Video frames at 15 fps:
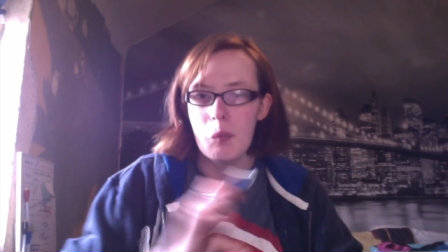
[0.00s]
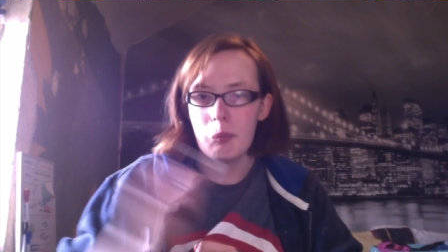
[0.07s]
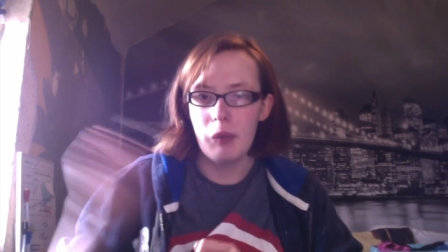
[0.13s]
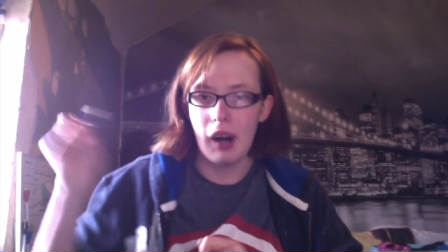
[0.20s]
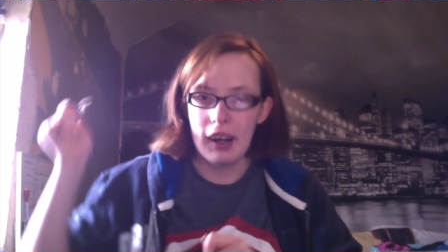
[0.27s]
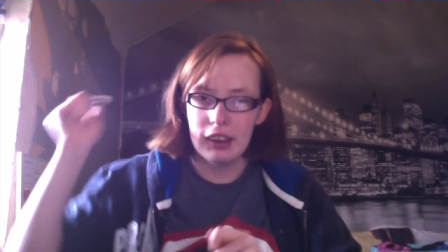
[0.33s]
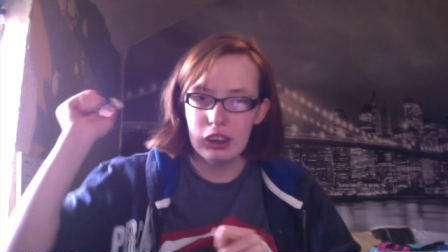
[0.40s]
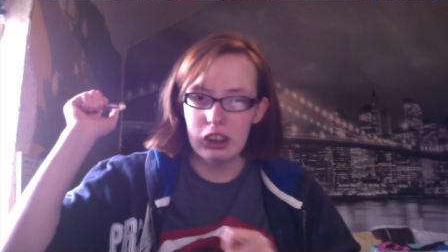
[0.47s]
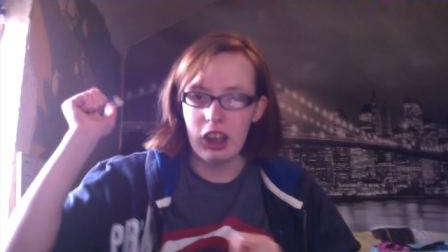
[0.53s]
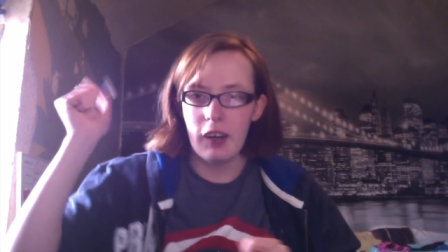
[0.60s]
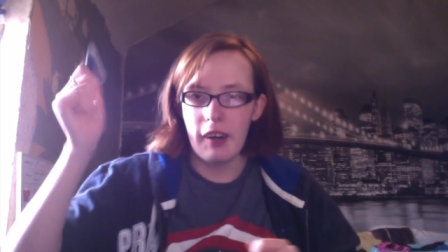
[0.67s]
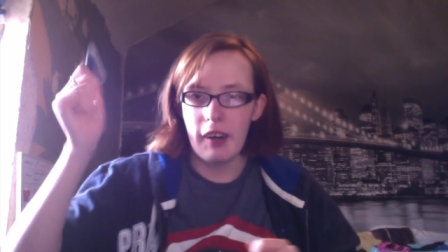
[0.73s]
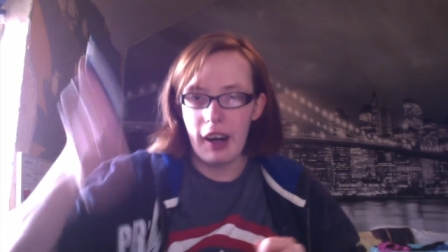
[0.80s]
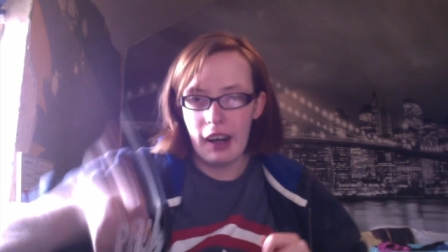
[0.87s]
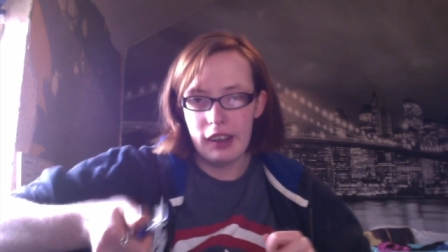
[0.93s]
But shout
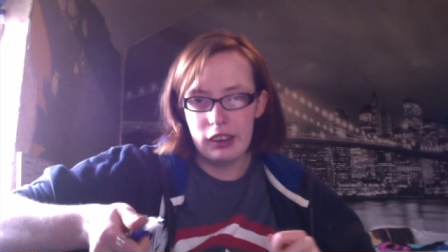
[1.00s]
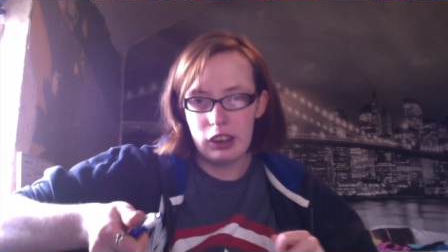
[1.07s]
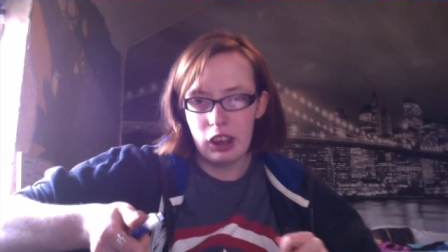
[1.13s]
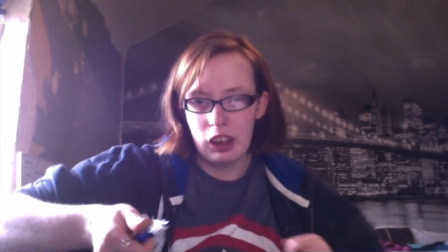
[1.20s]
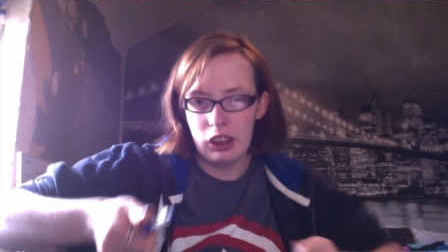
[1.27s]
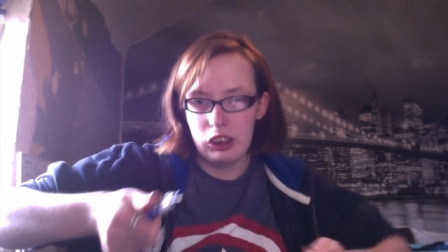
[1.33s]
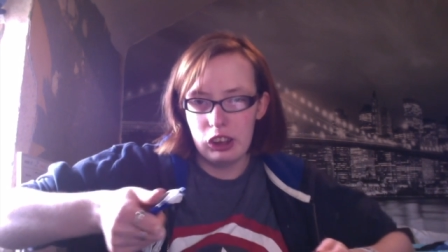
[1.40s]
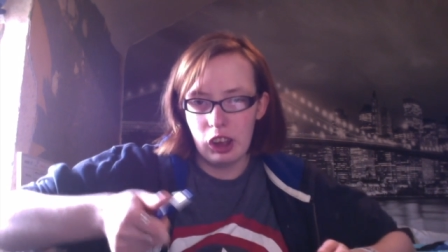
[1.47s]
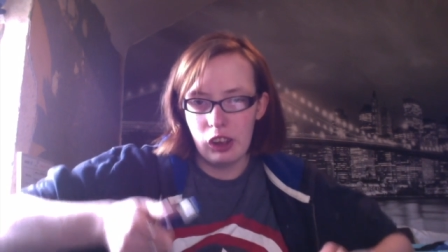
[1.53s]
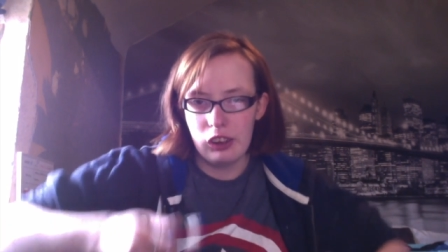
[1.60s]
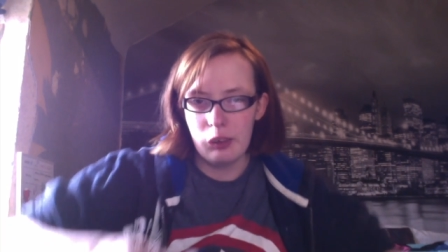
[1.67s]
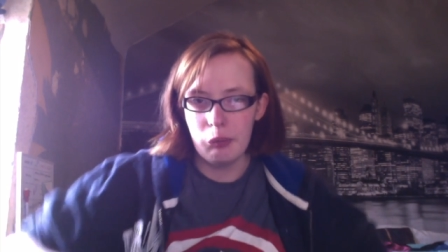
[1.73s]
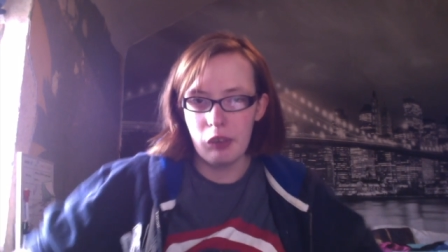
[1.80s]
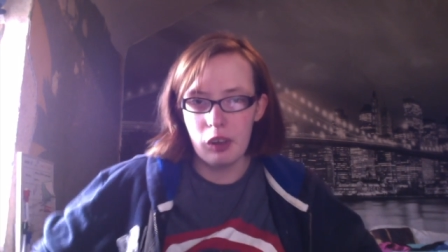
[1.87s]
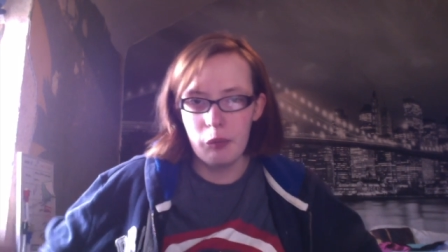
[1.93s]
out to Joe
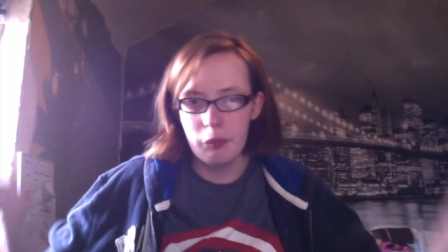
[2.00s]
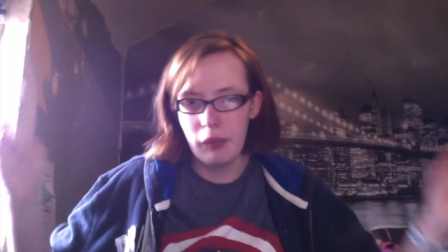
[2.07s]
Mom.